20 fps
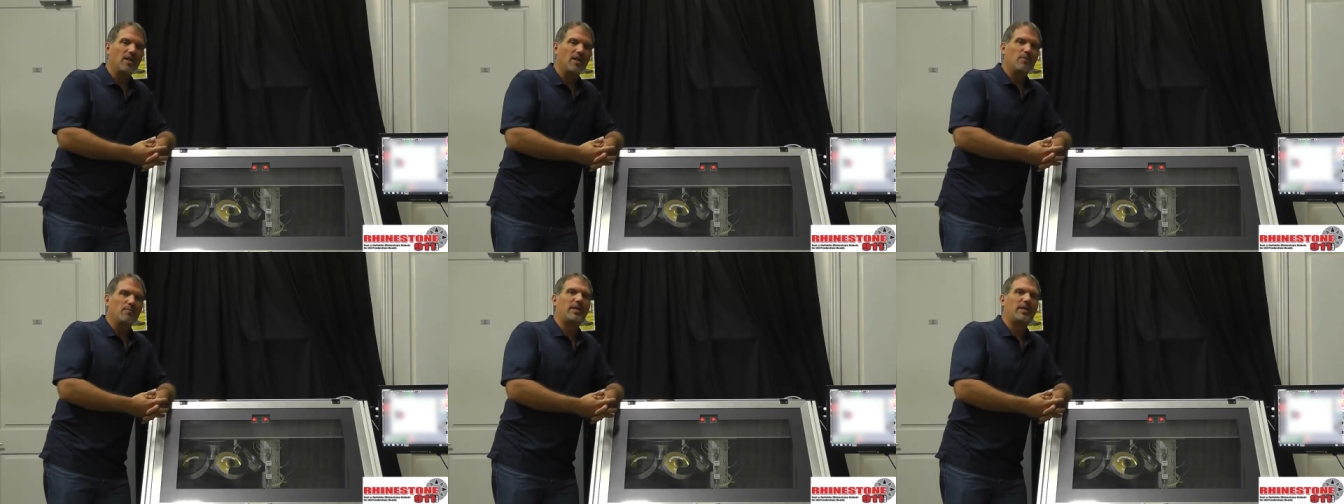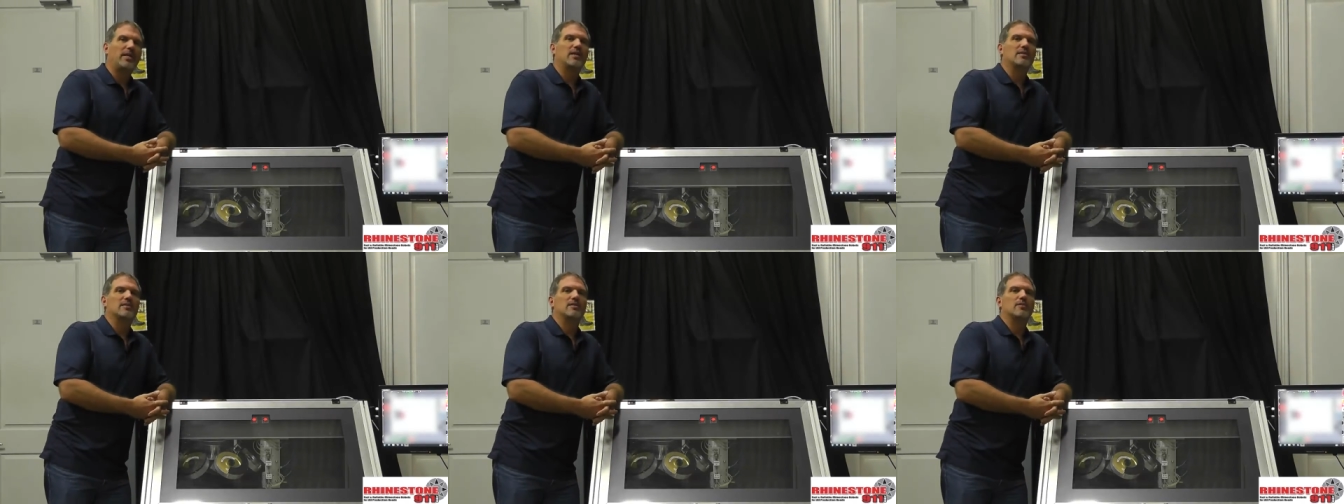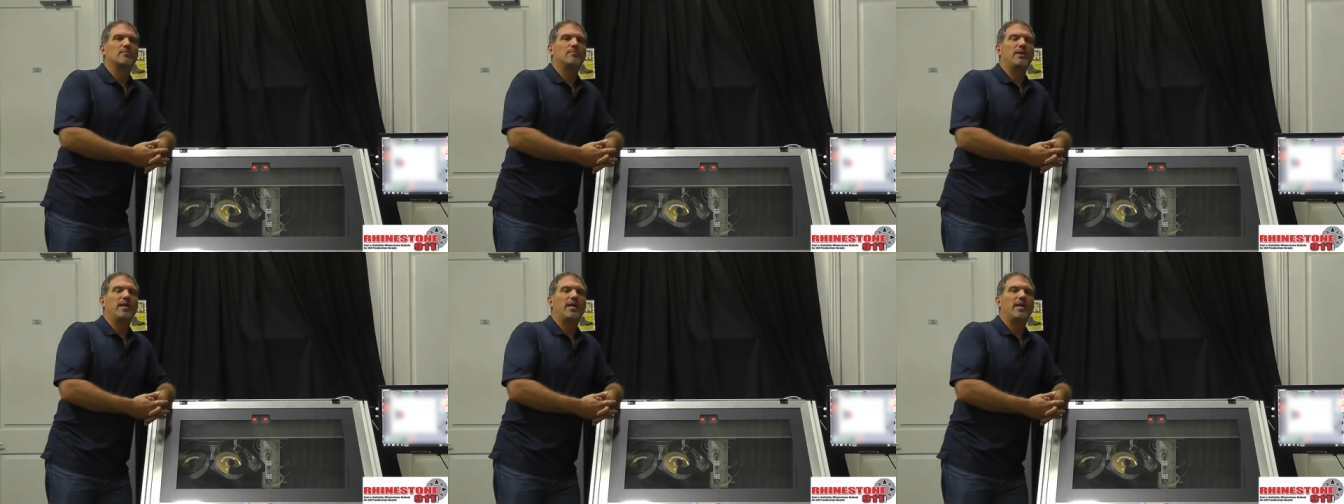because
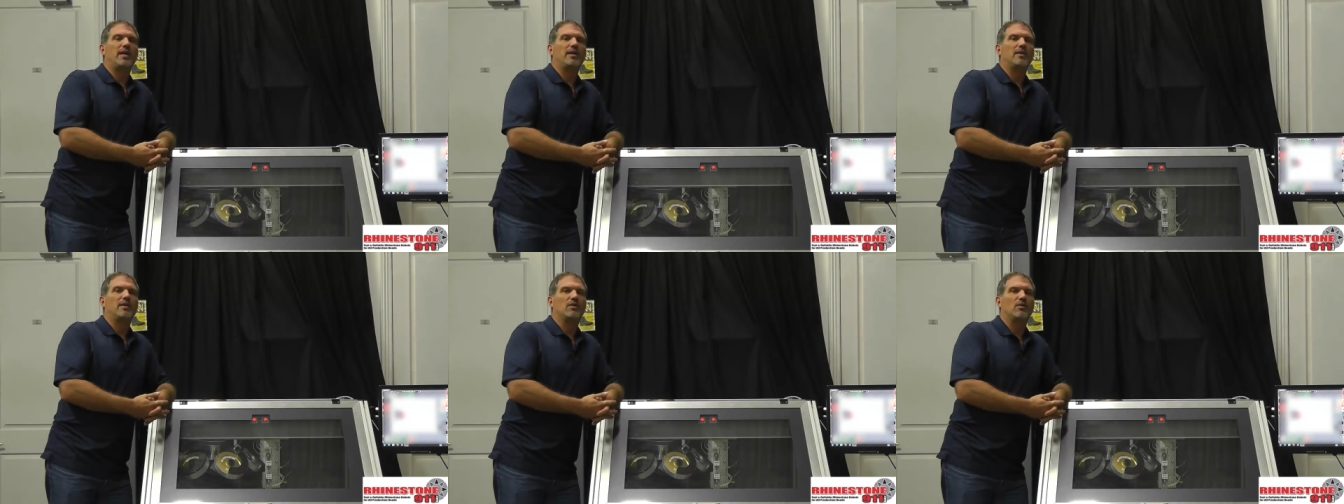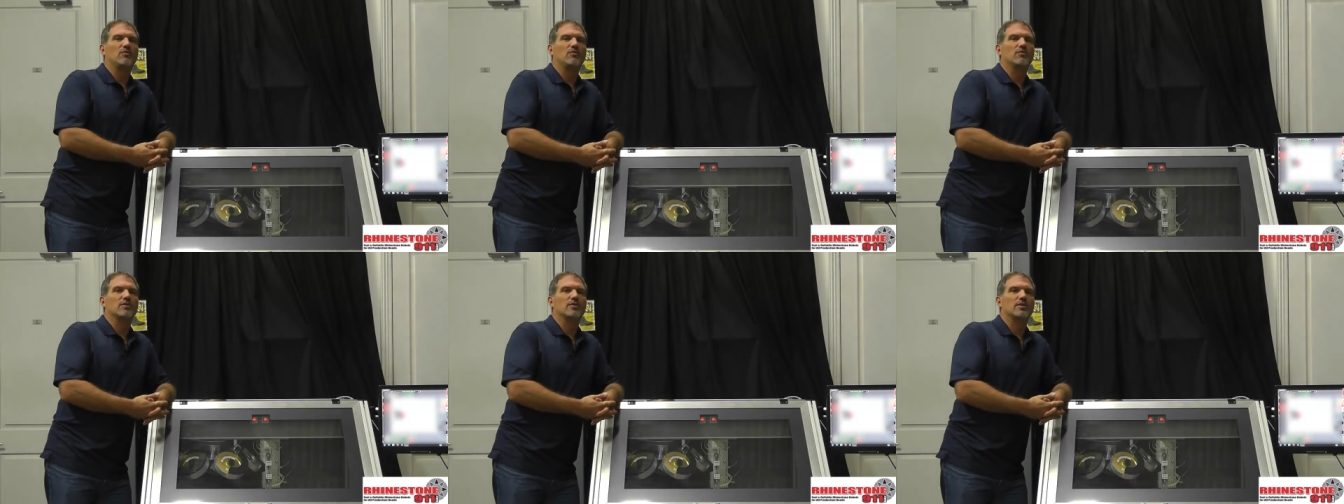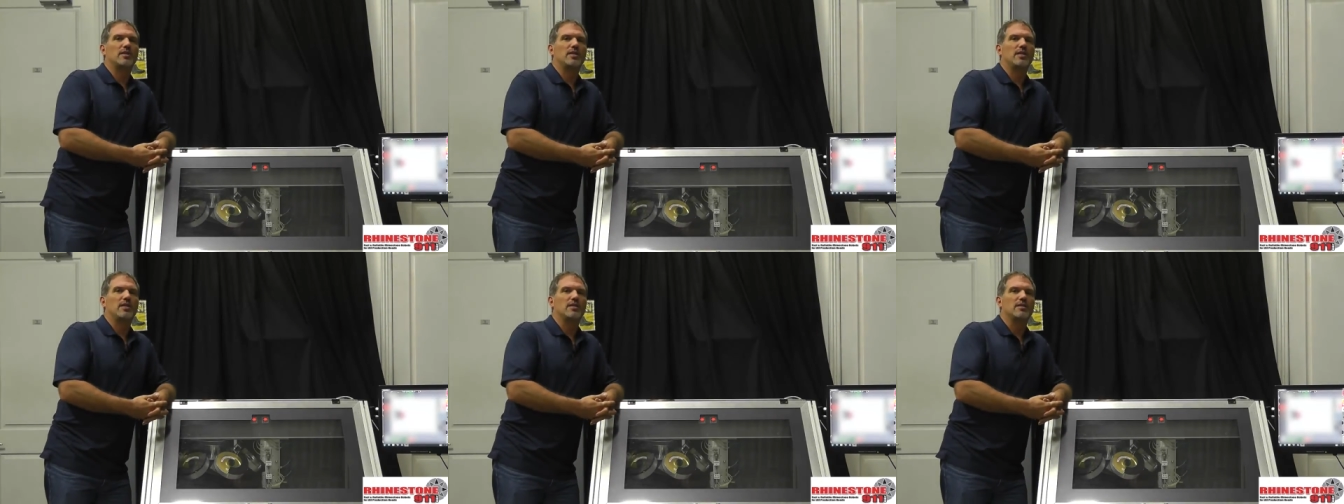it's made
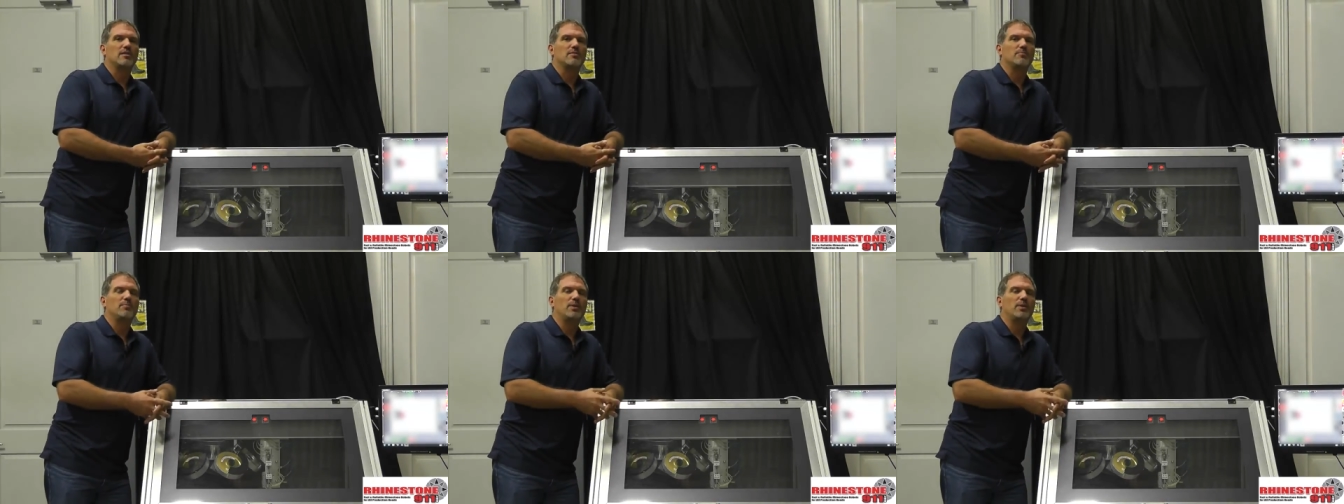overseas.